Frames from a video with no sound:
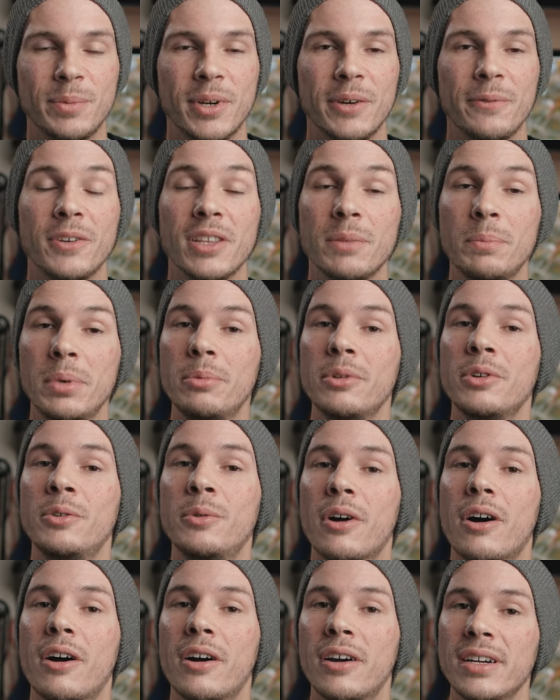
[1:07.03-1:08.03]
But for the people
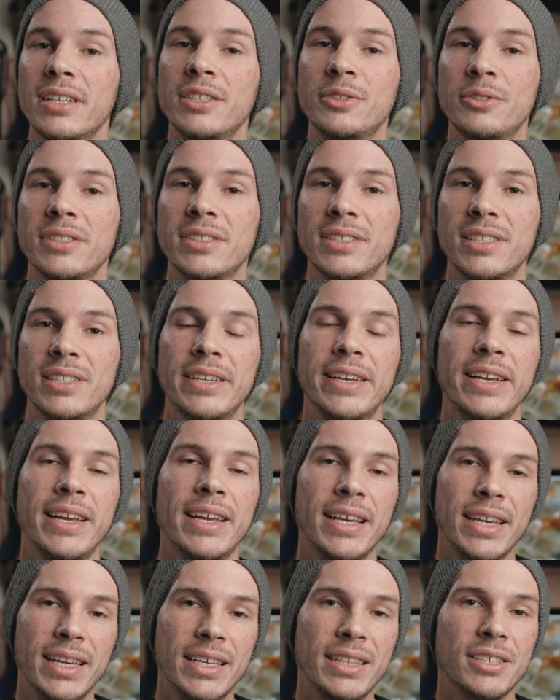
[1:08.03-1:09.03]
who are interested
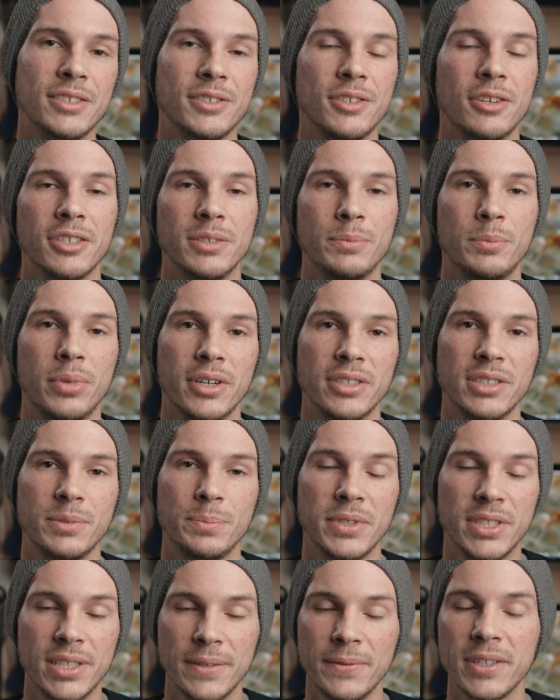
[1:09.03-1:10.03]
in the solid pod
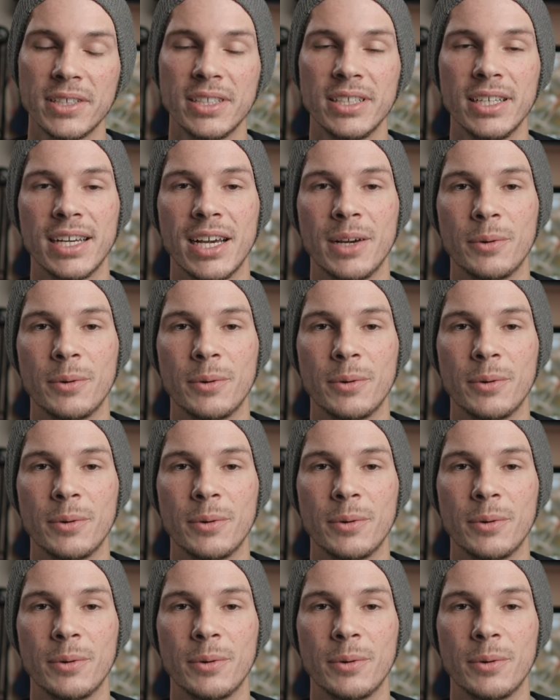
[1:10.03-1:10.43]
specifically,